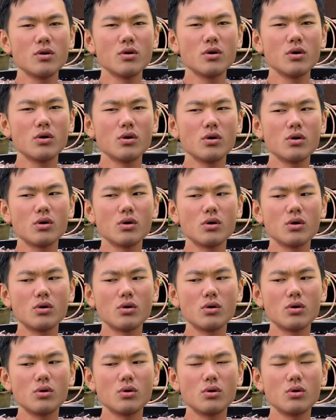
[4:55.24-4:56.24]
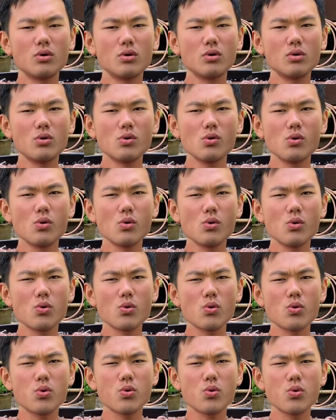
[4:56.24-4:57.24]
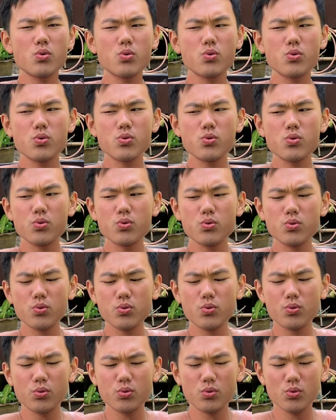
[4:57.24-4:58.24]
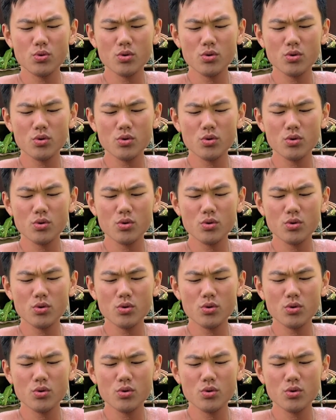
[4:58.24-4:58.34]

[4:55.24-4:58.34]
Nothing is said.